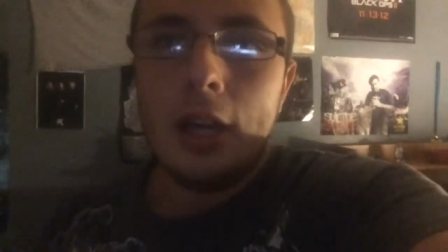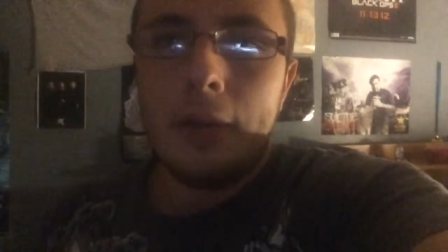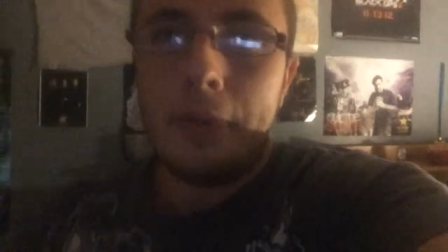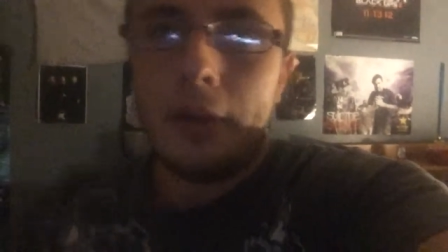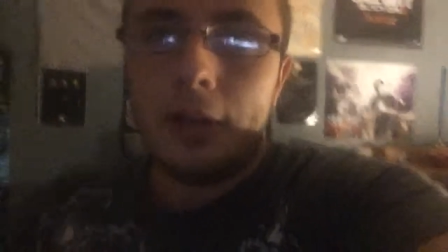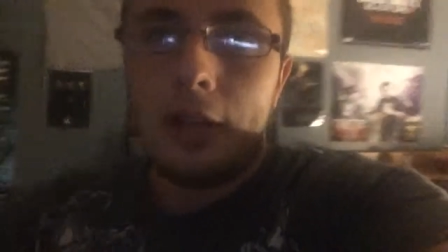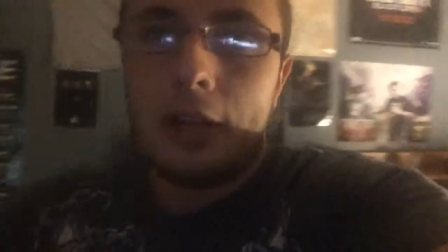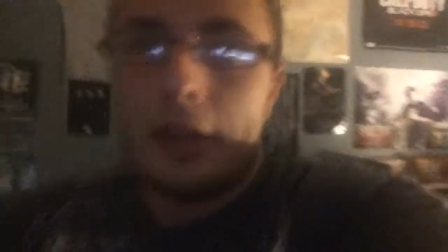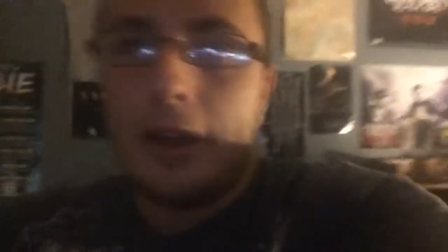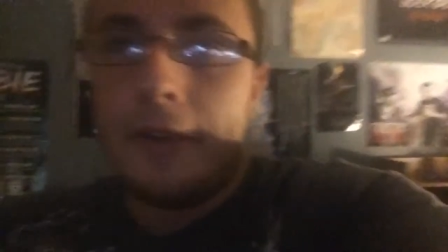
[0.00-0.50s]

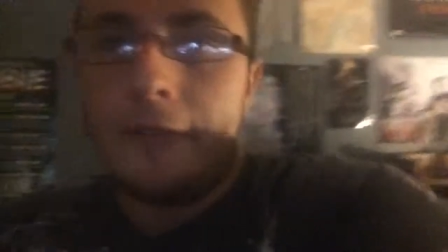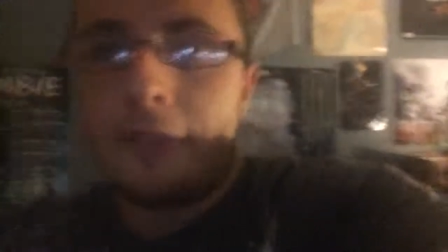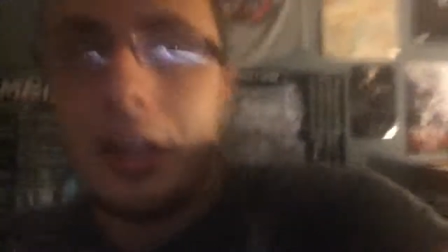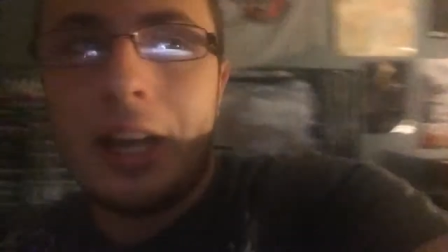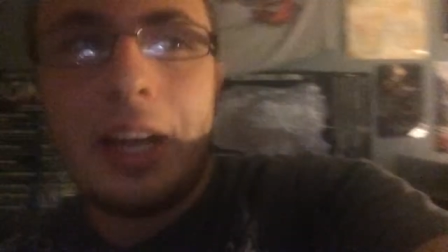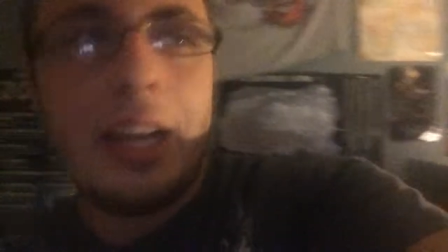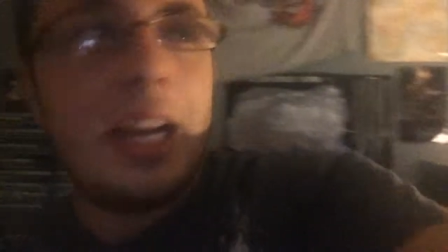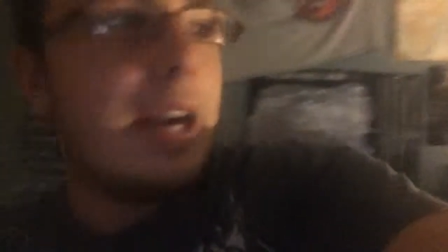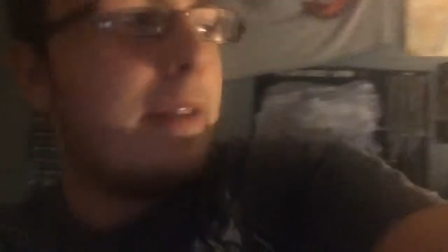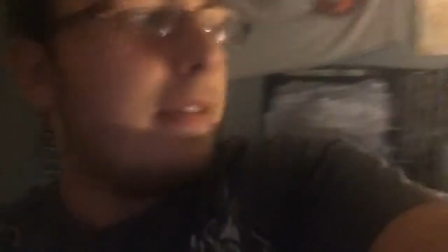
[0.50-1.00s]
But uh, I've
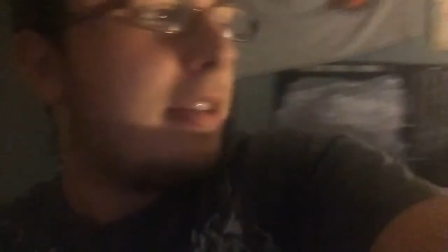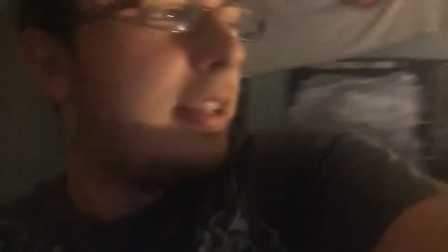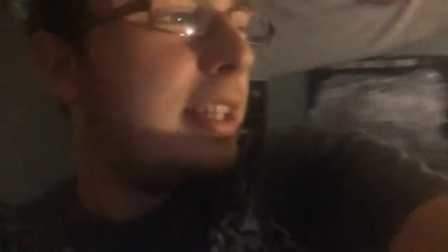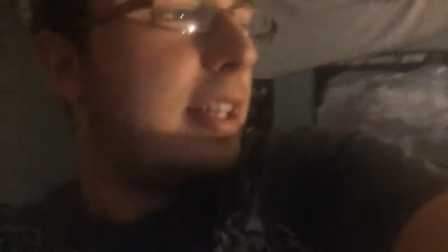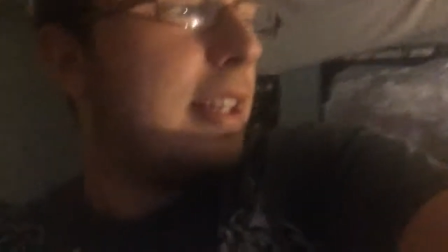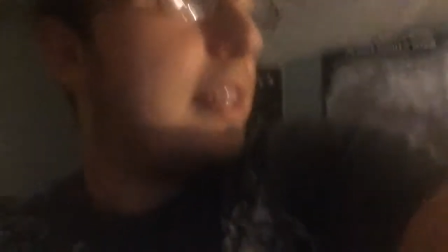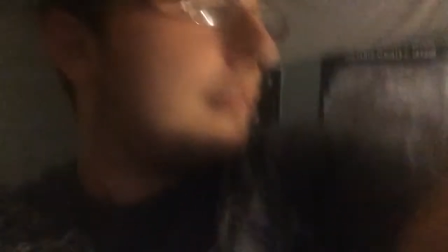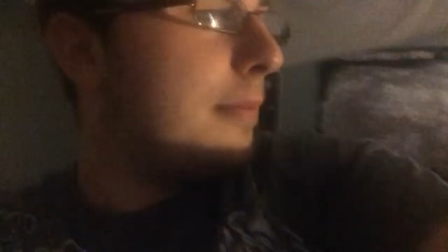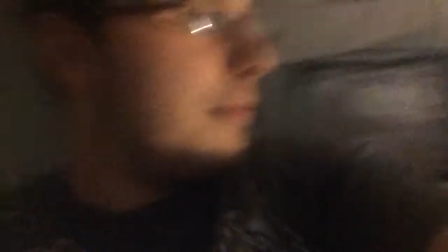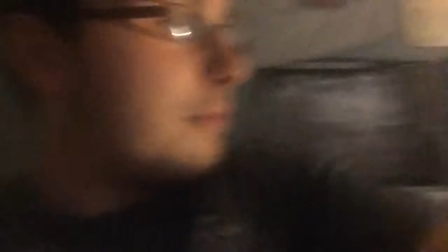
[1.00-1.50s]
got
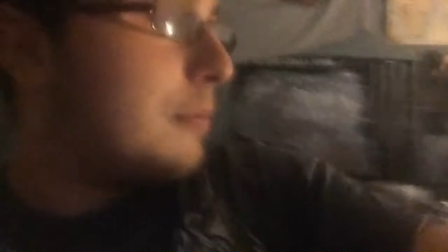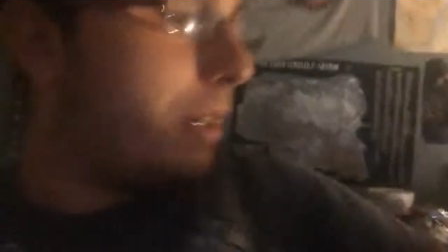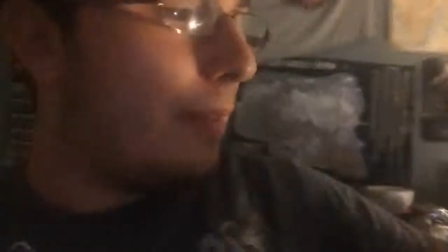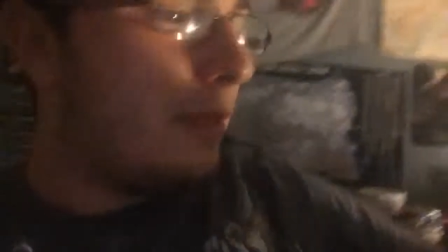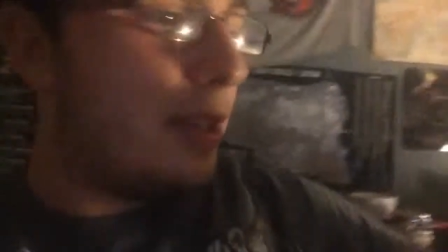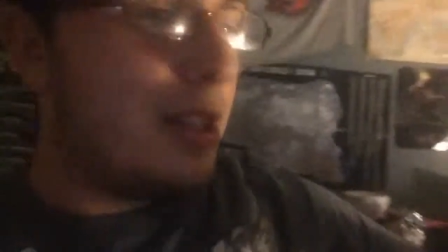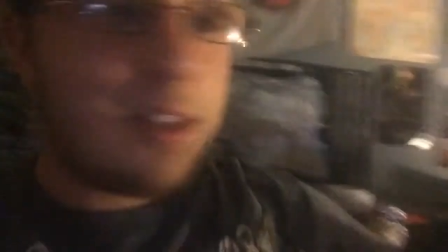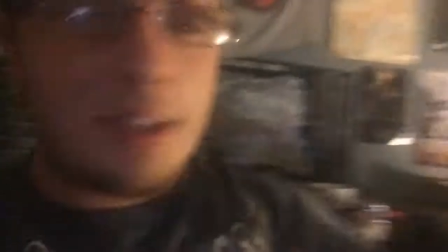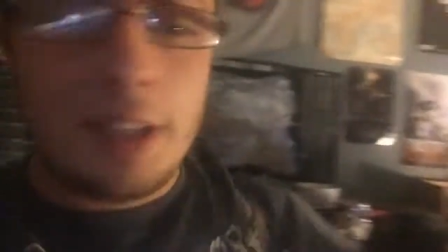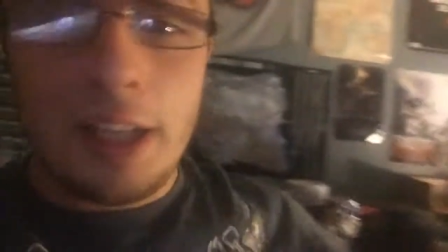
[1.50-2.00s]
everything pretty
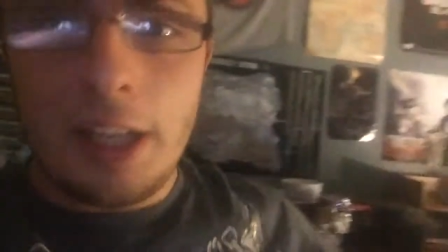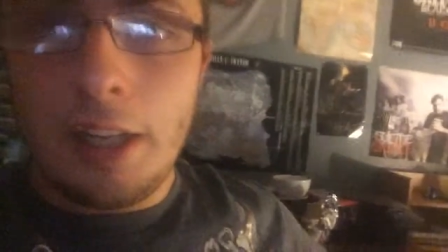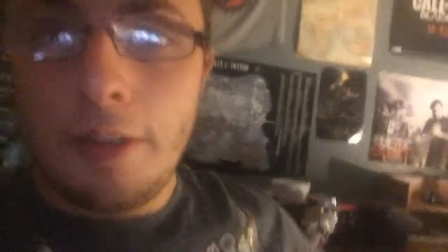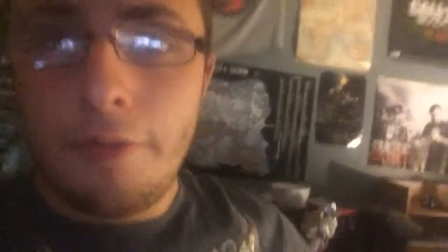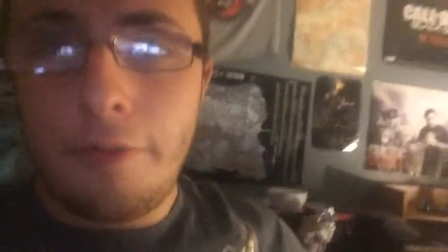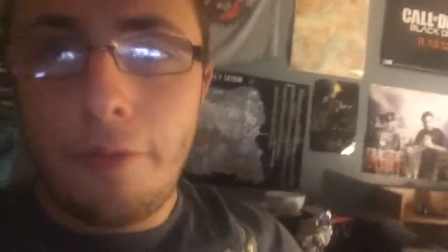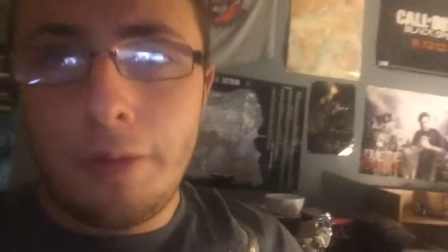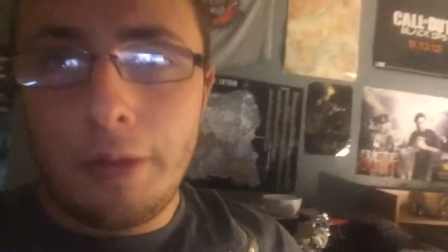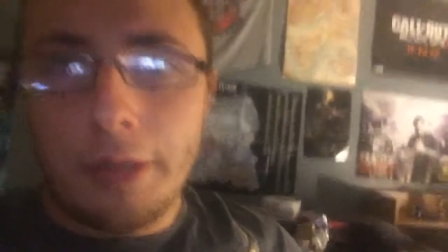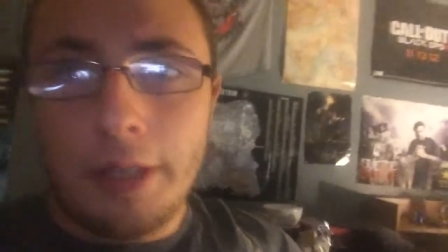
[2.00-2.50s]
much set
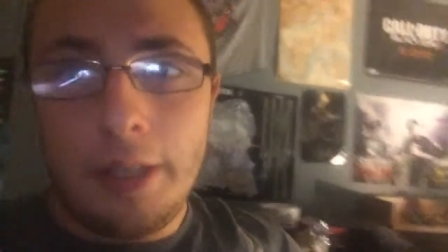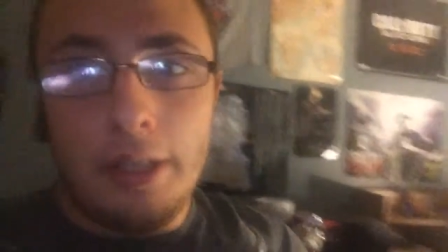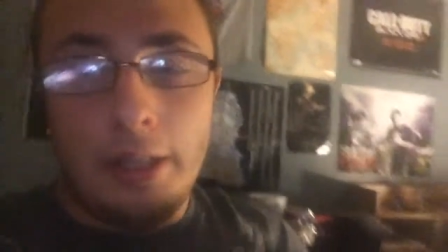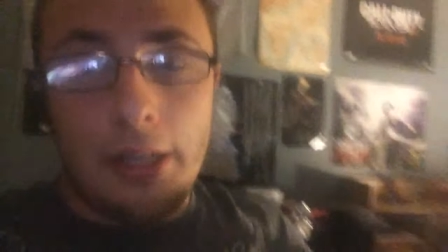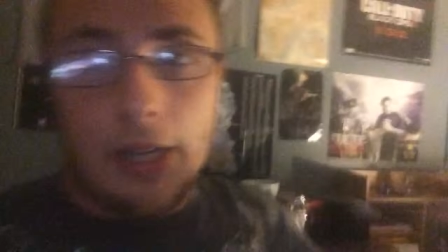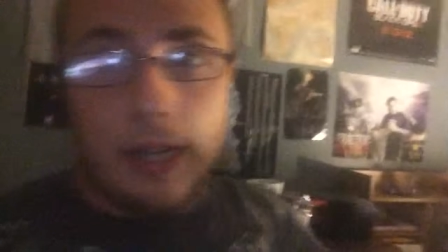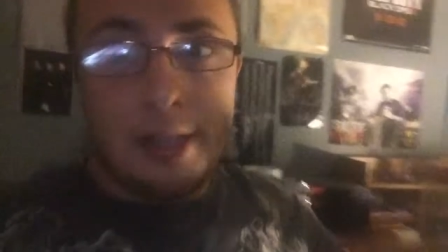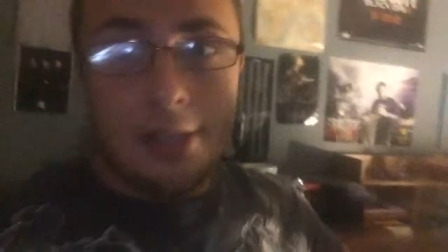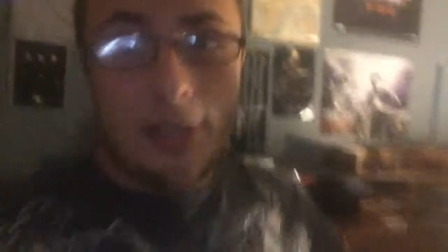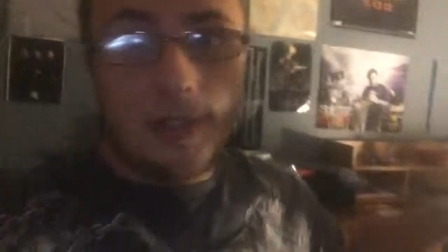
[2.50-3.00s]
up for it.
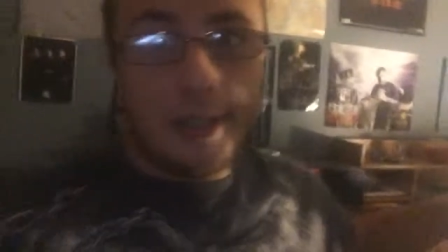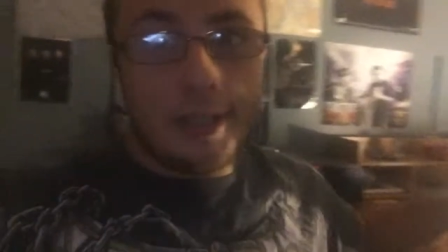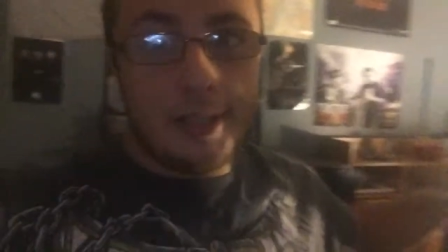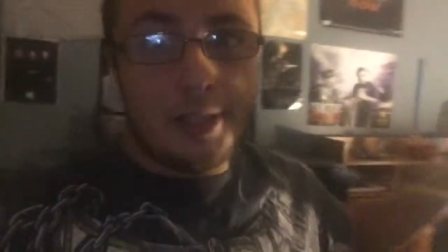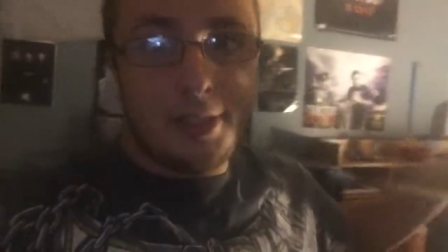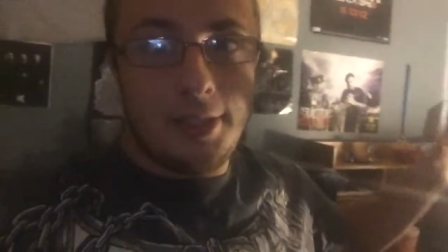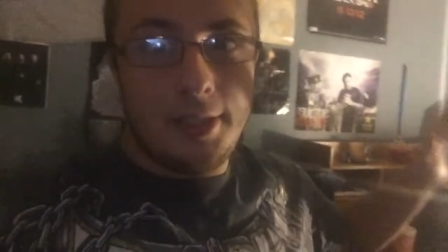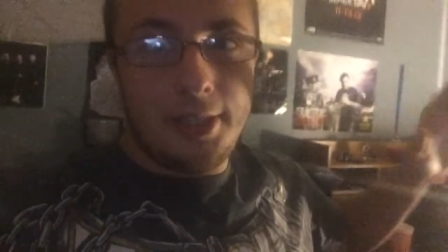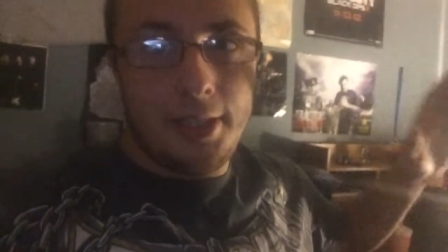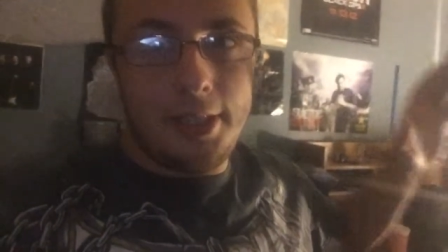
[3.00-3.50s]
I
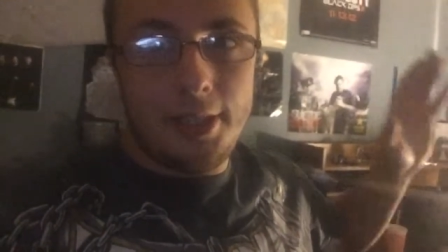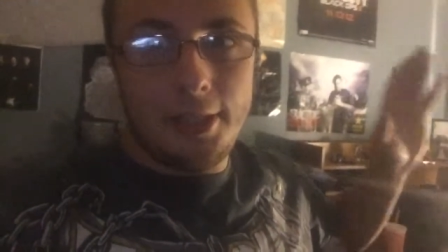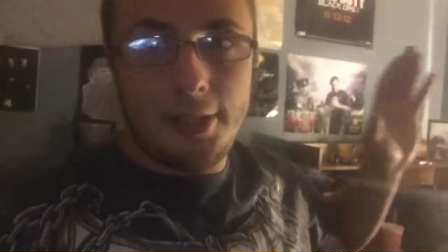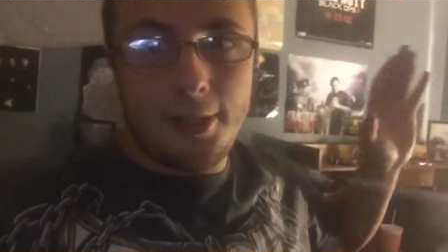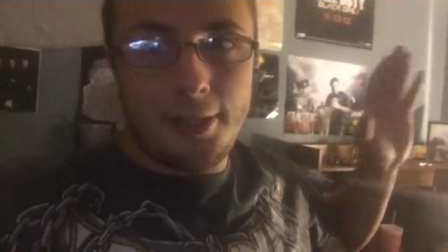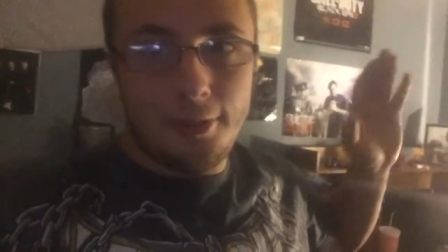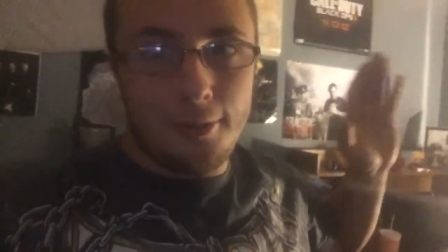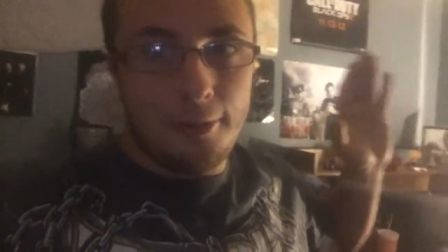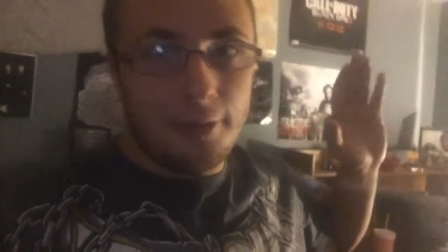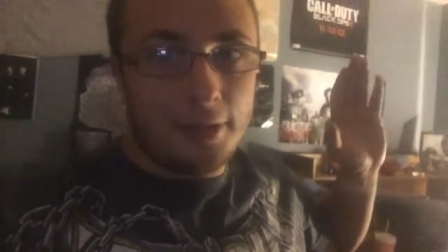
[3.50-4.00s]
just need
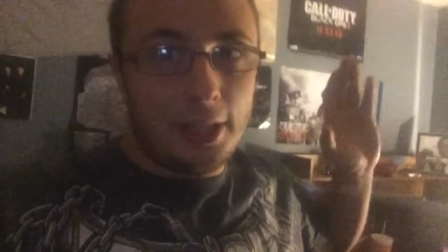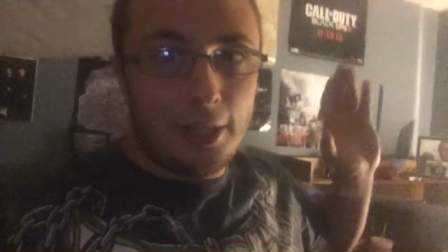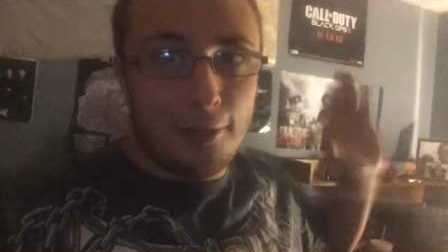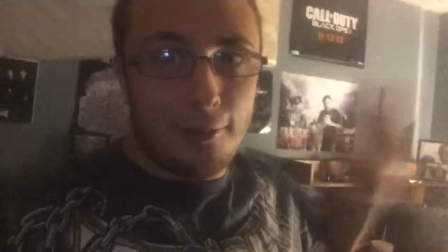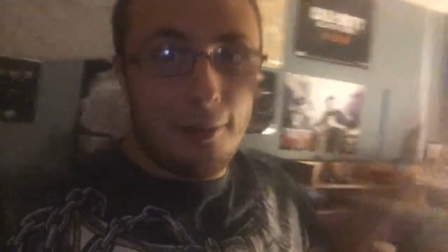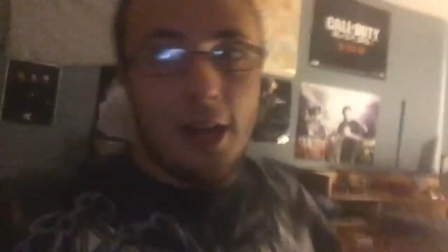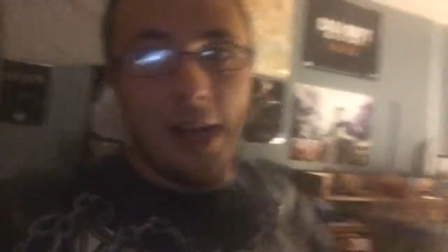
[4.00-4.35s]
to get a